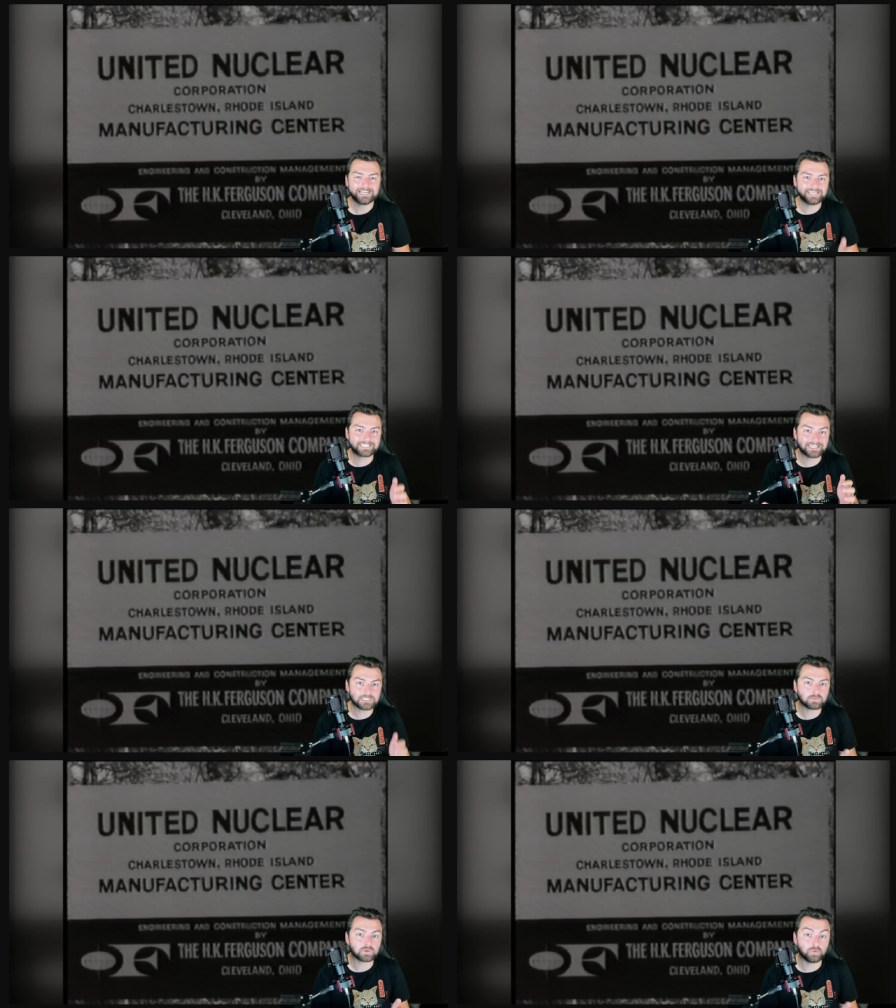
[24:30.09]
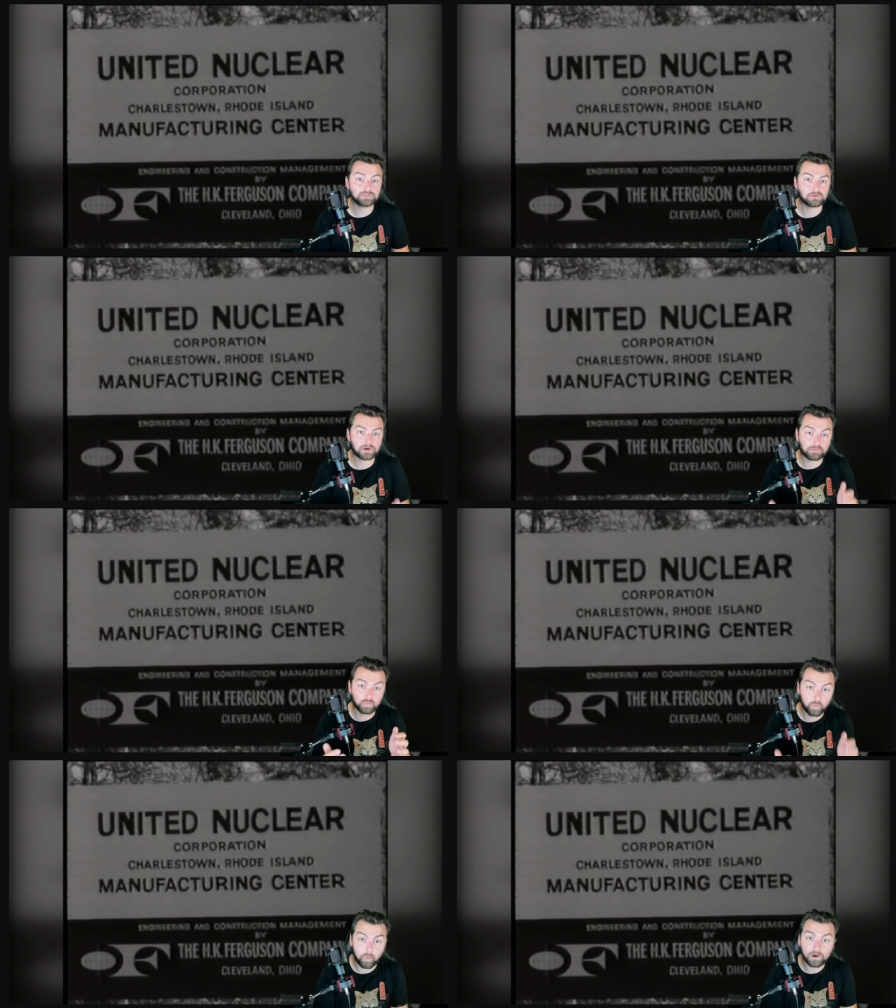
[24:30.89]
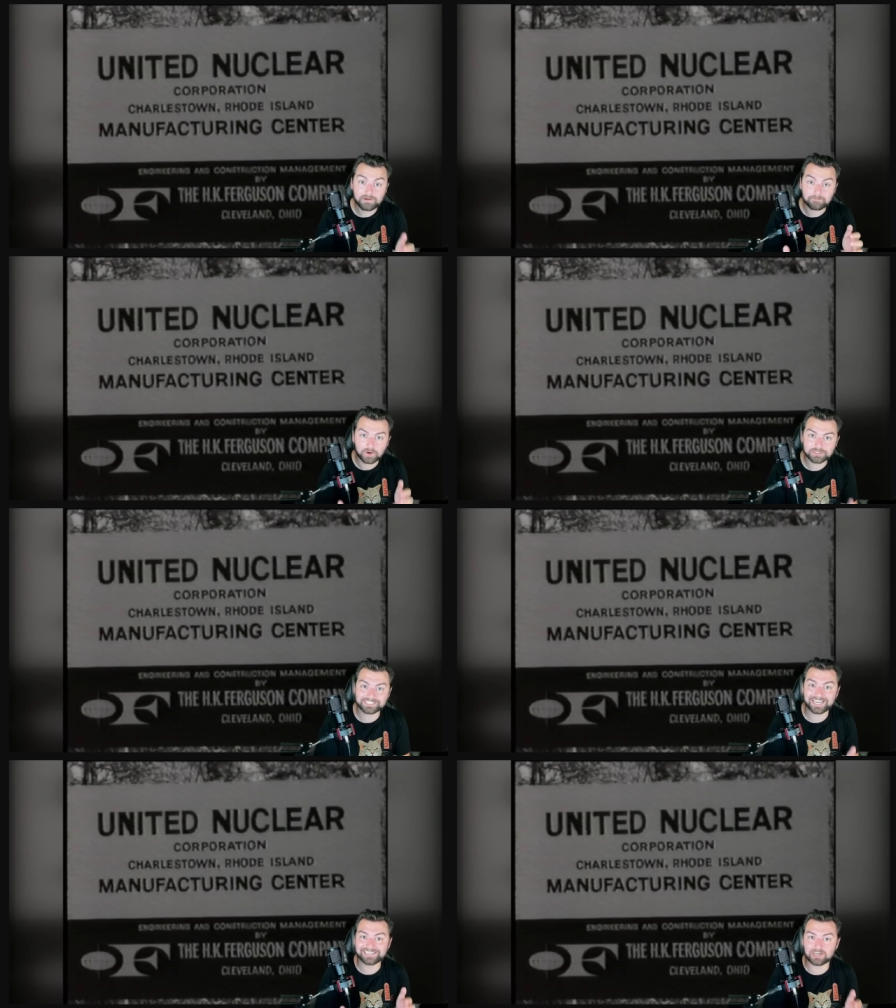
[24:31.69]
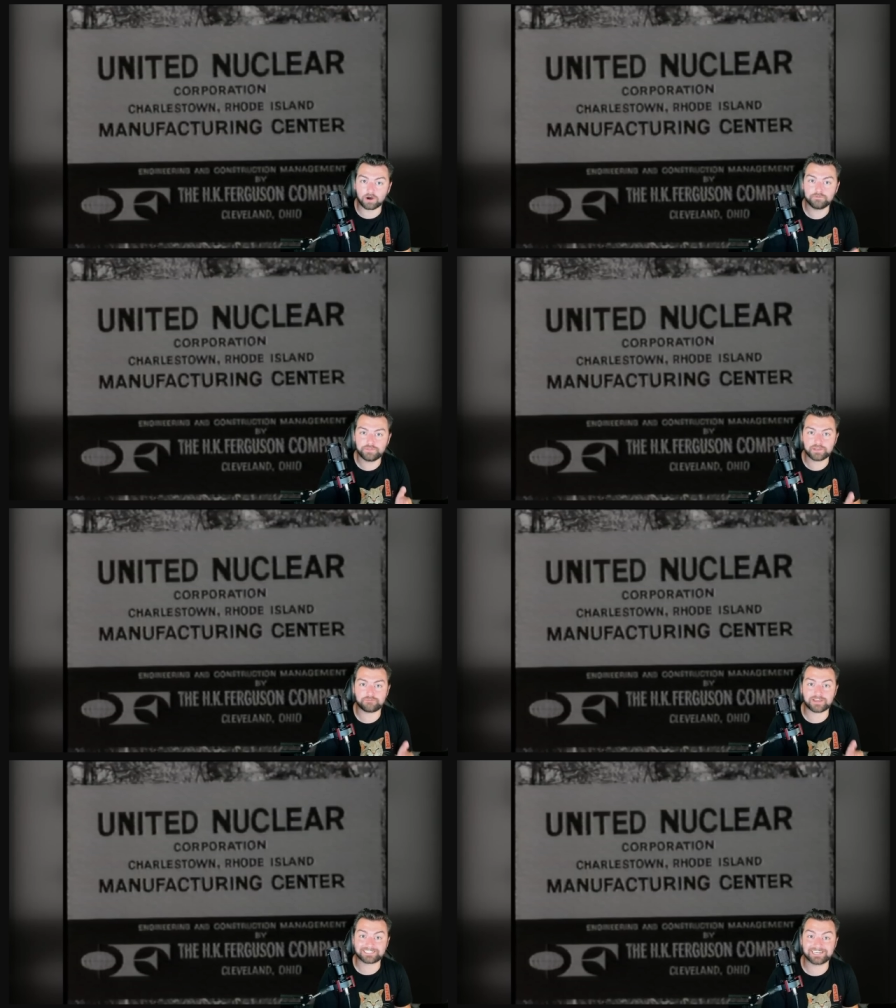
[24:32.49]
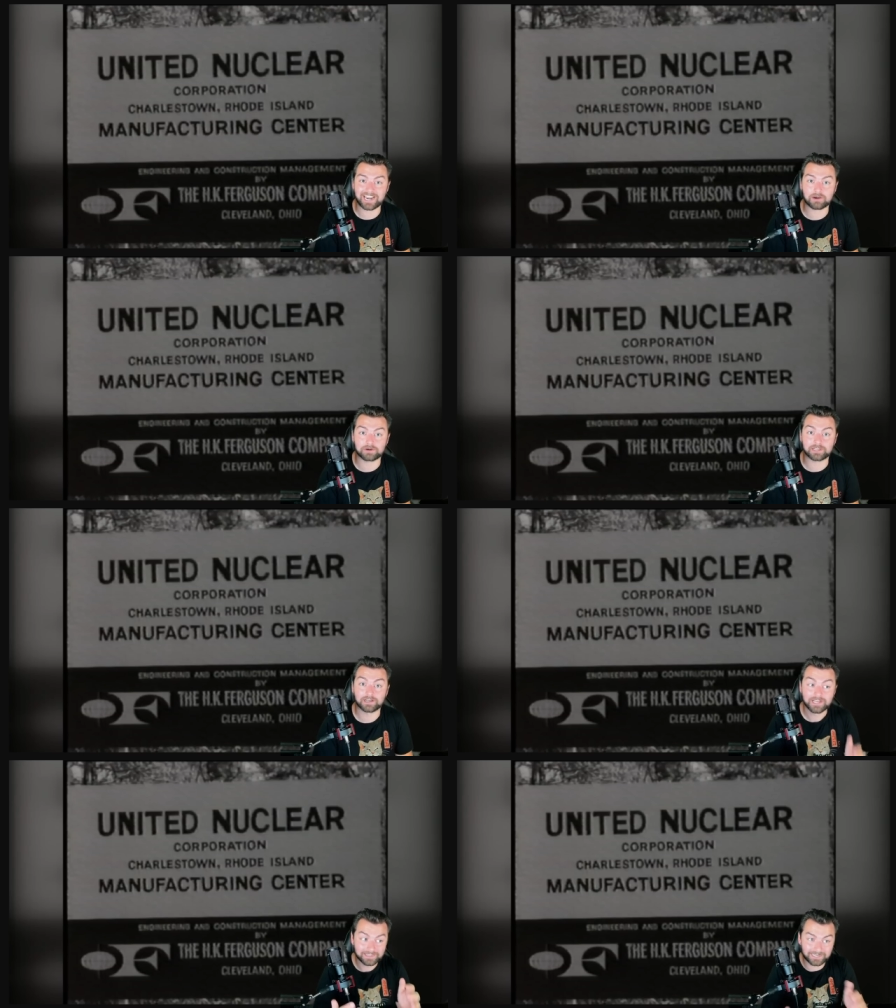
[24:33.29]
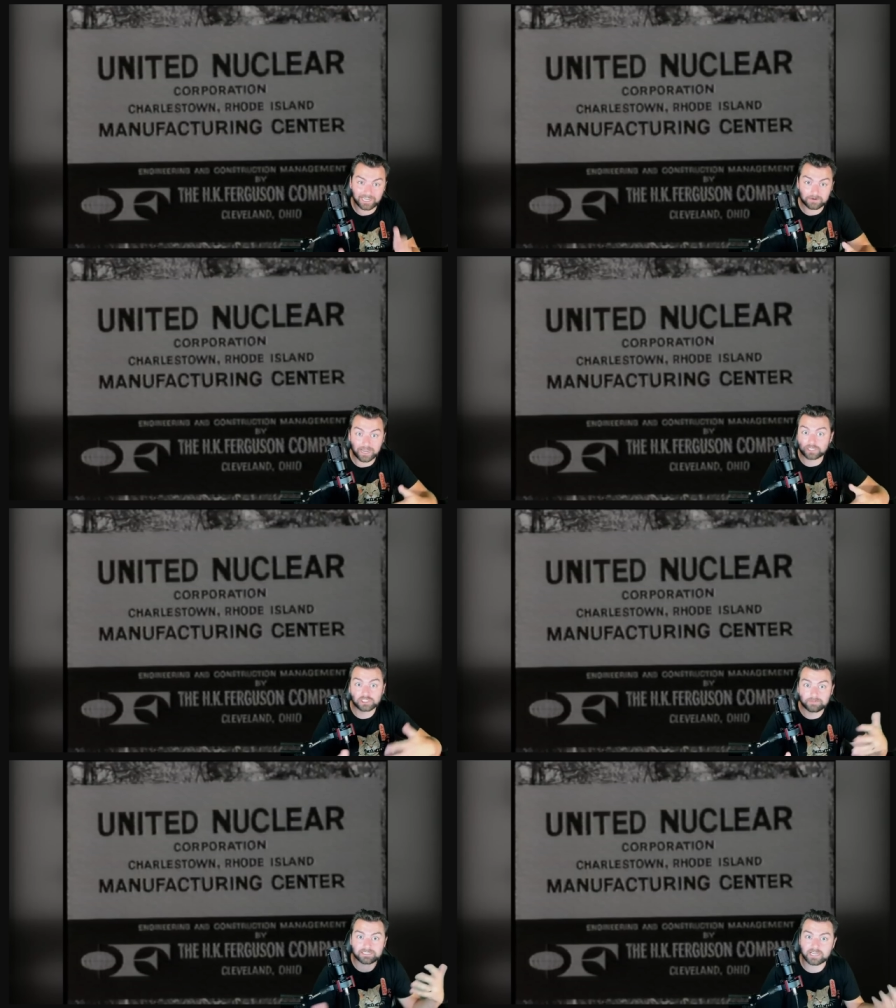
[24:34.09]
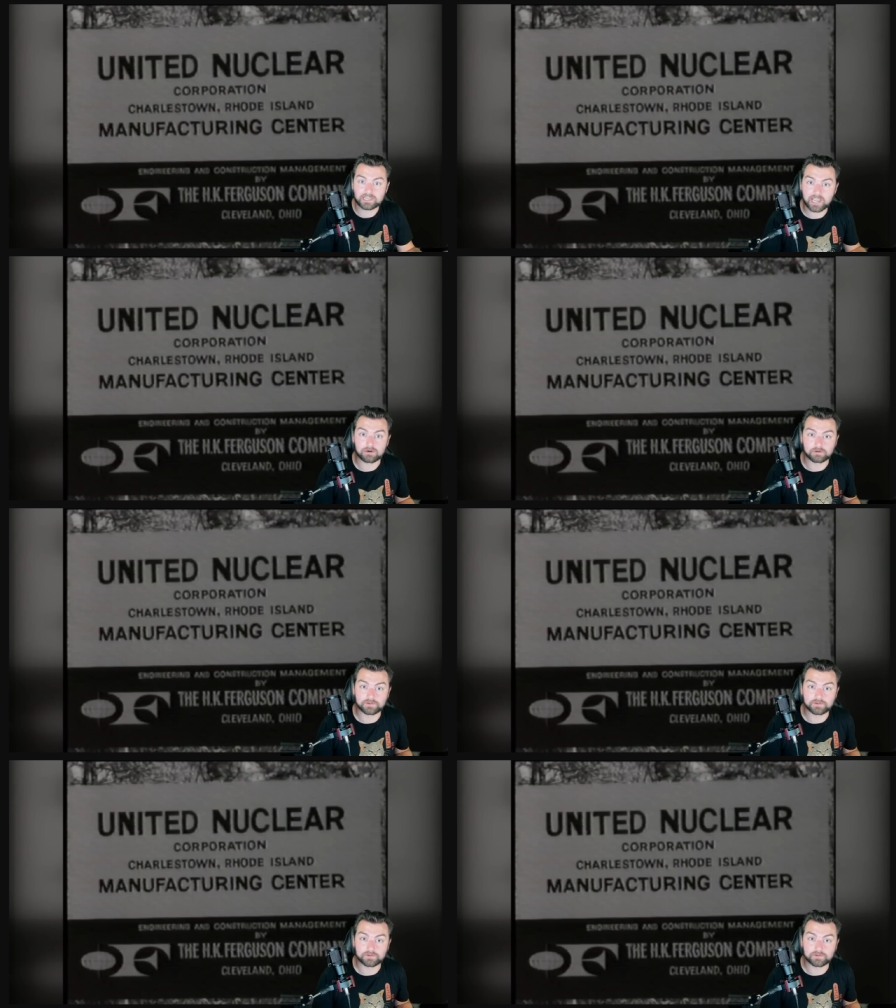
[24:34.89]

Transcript: is that this was only around 1% of the affected area that had actually been taken care of